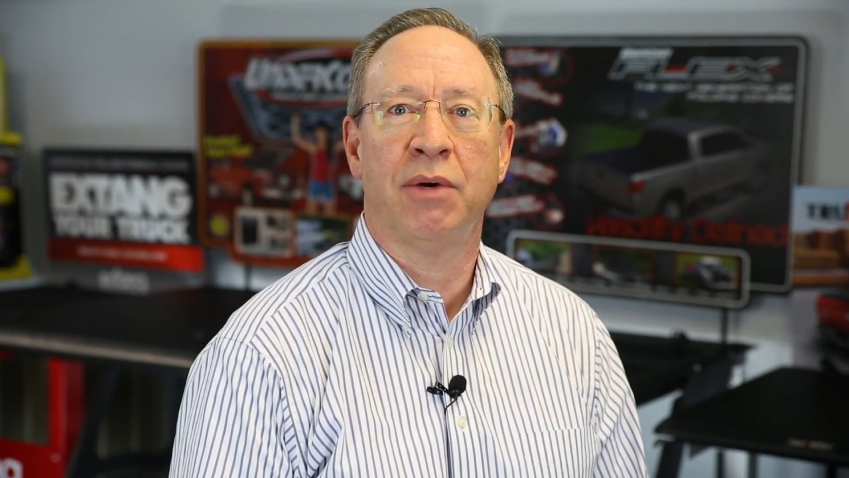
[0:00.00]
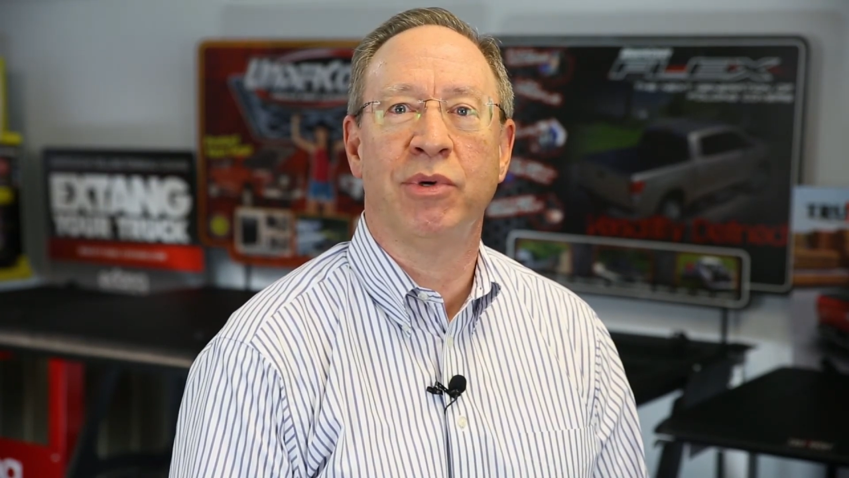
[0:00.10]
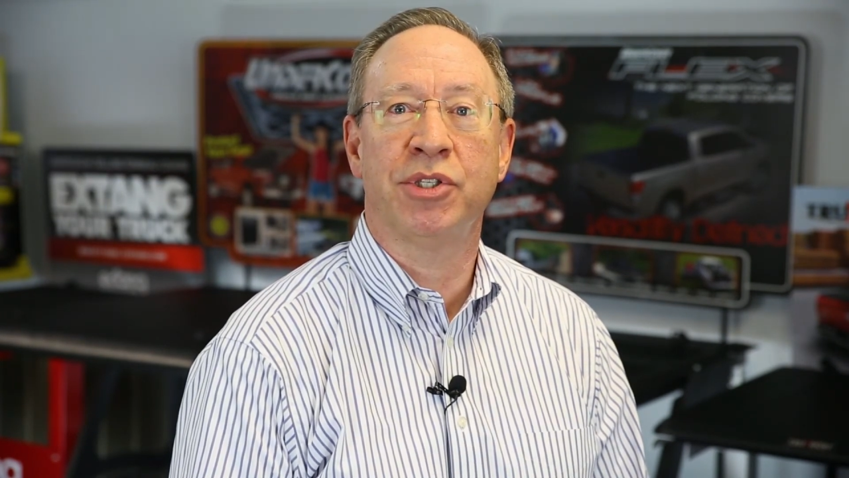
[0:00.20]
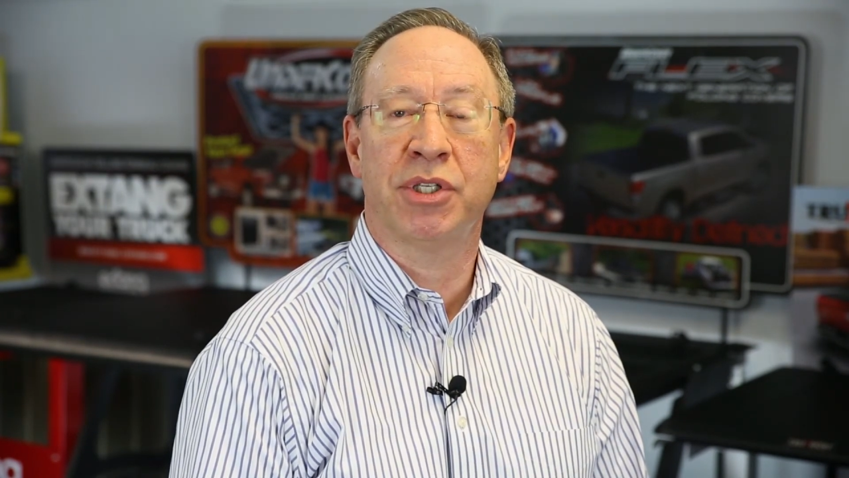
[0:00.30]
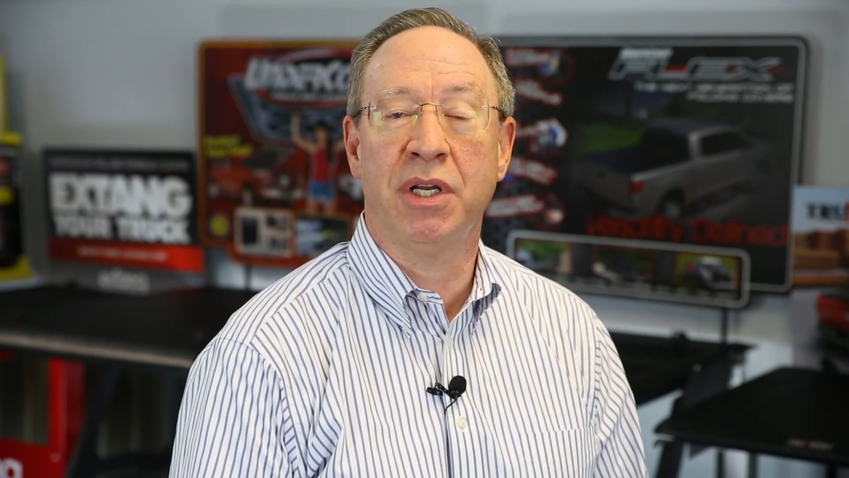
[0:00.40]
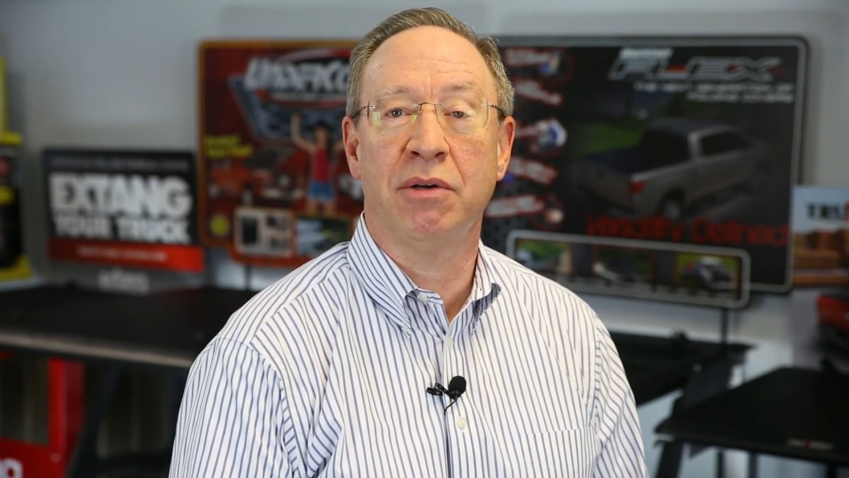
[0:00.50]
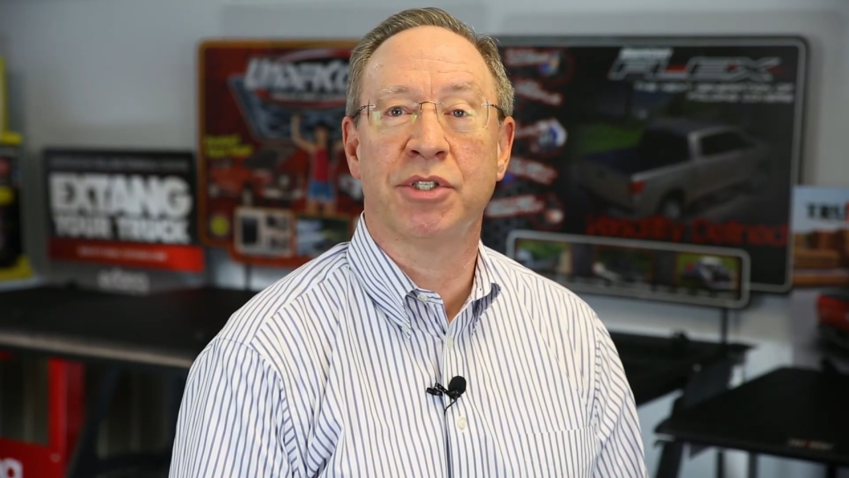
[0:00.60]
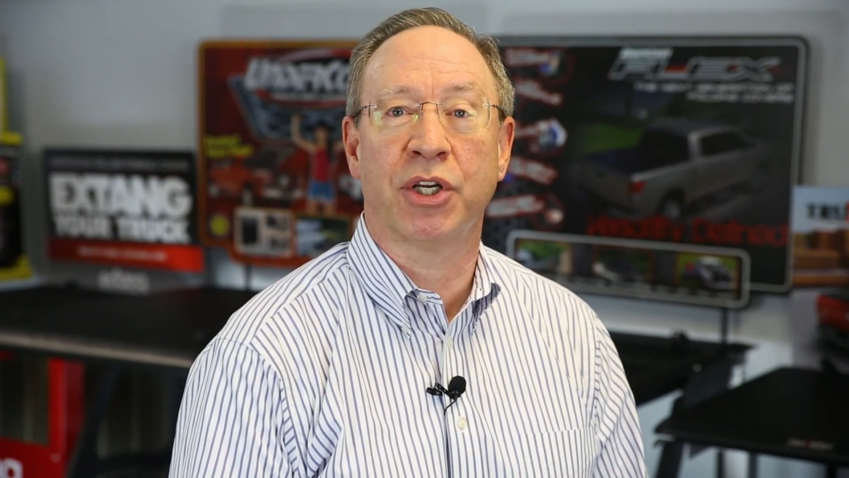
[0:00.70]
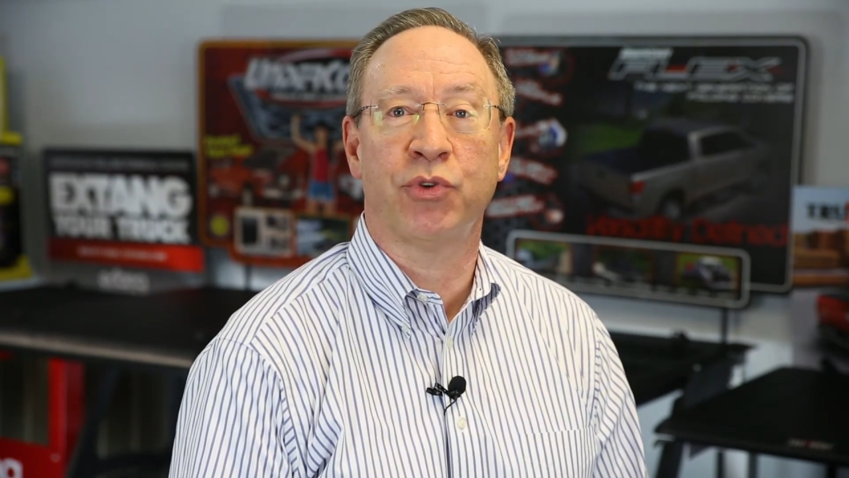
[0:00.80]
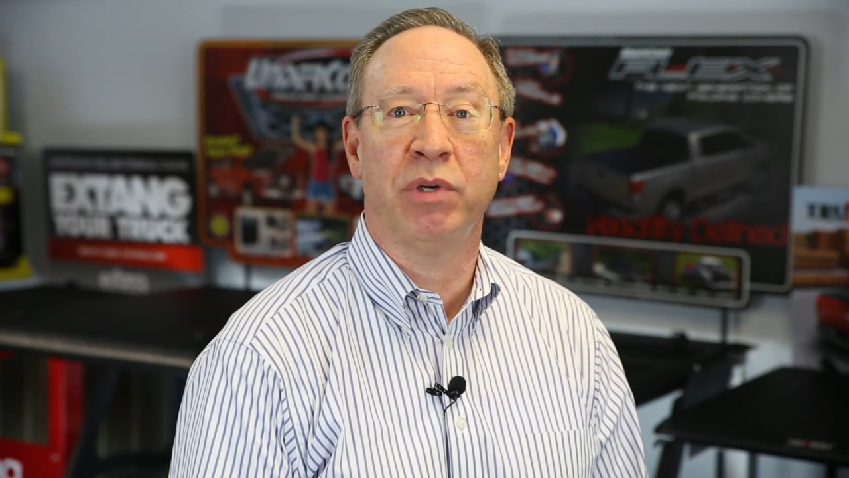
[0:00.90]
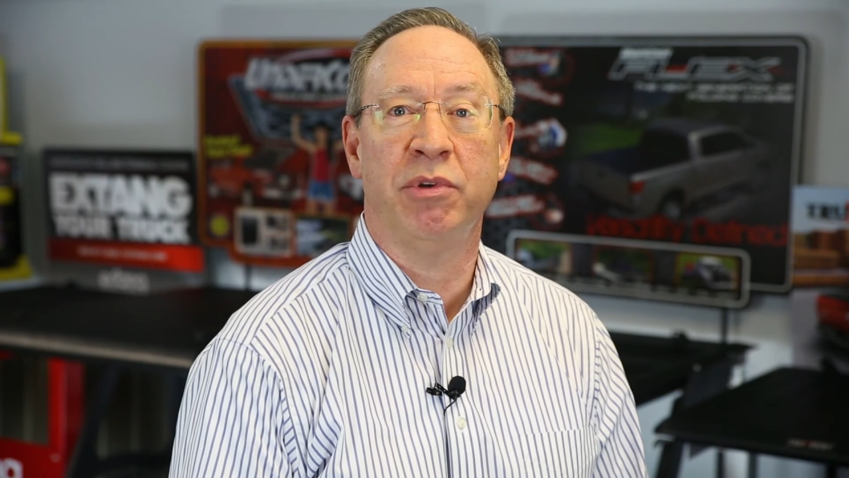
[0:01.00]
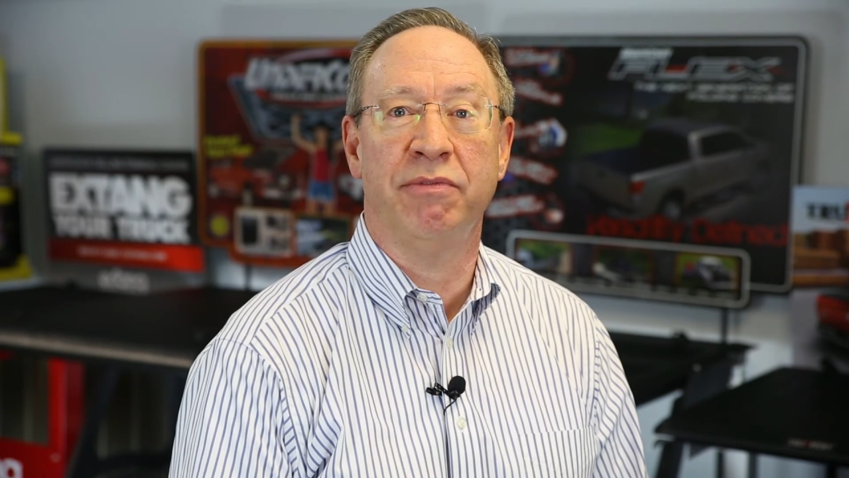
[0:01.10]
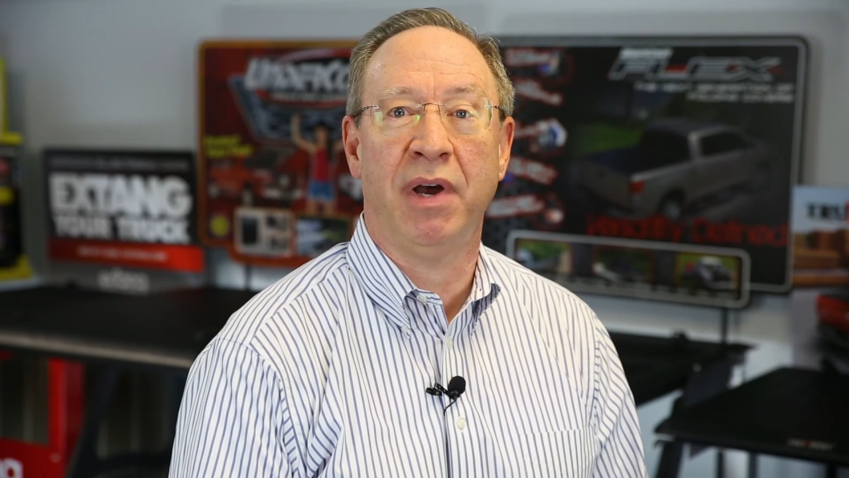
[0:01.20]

with skills that contribute